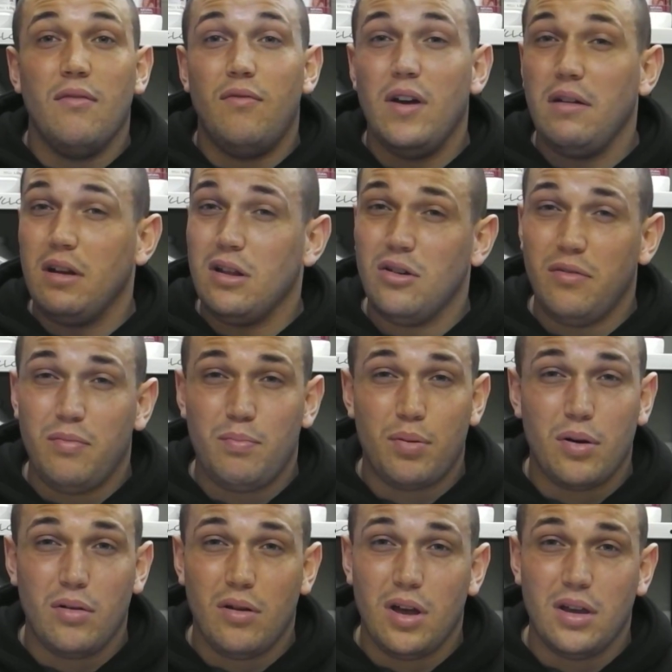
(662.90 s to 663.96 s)
very low
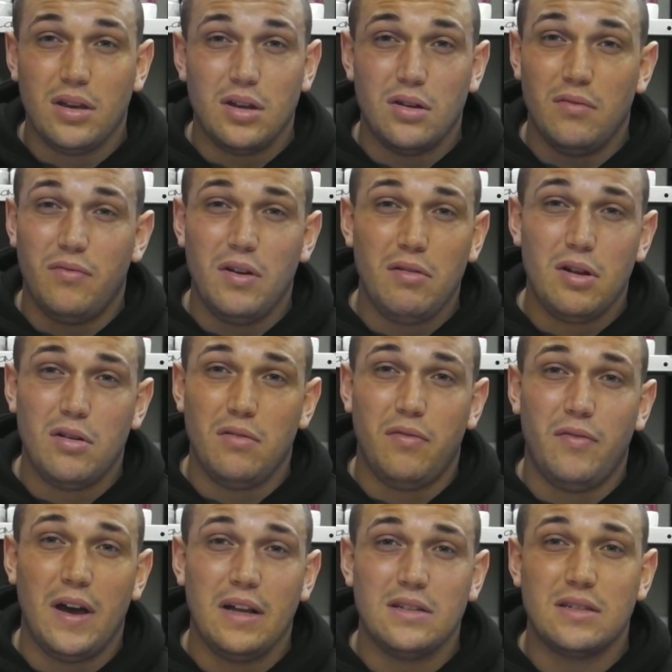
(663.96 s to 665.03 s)
very low
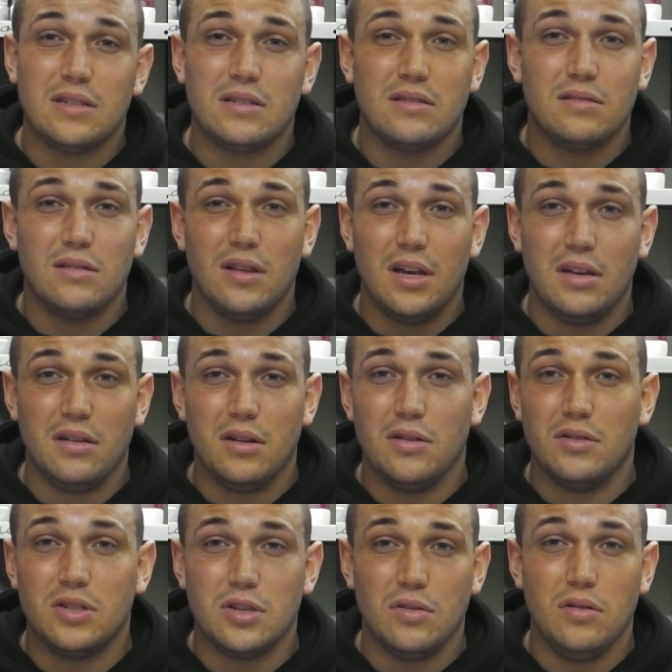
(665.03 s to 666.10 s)
fats,
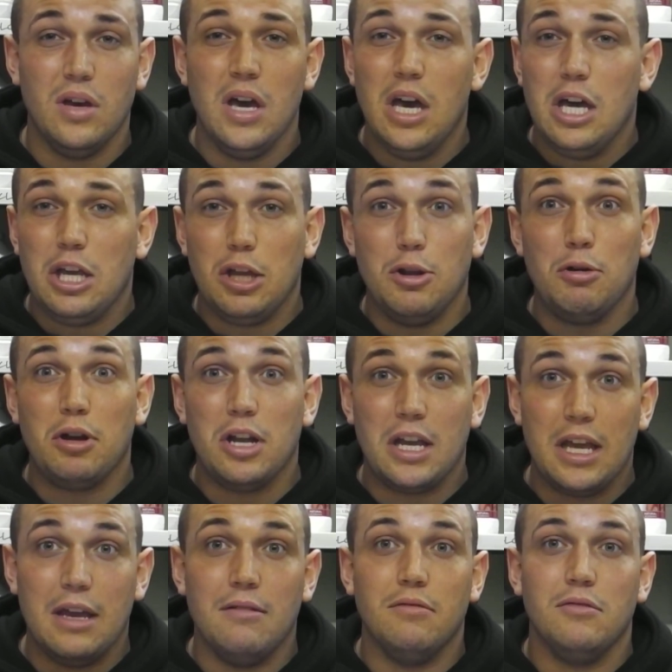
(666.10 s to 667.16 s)
so you're not going
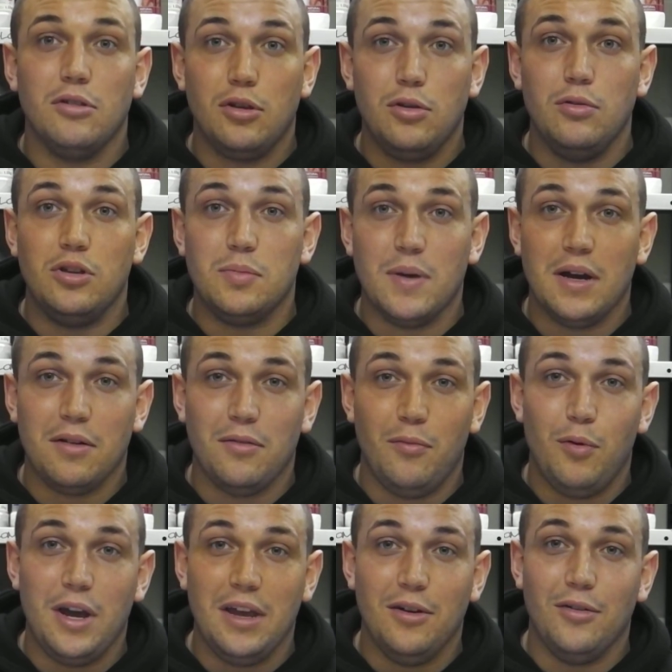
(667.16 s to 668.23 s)
to get huge amount
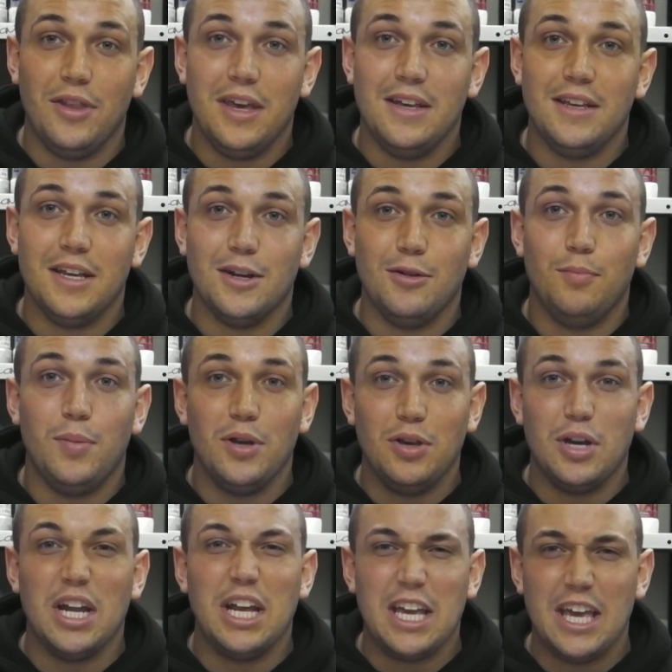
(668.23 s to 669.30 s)
of weight on it, but
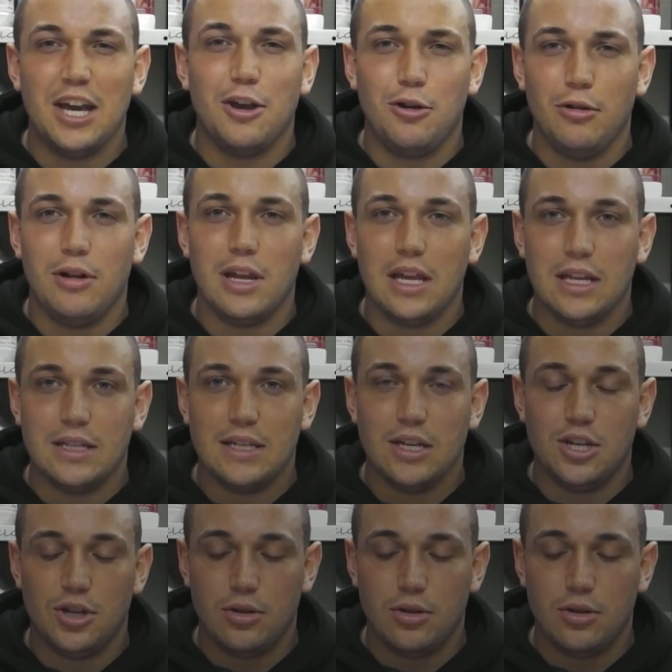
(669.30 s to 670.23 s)
you're going to get good lean. Those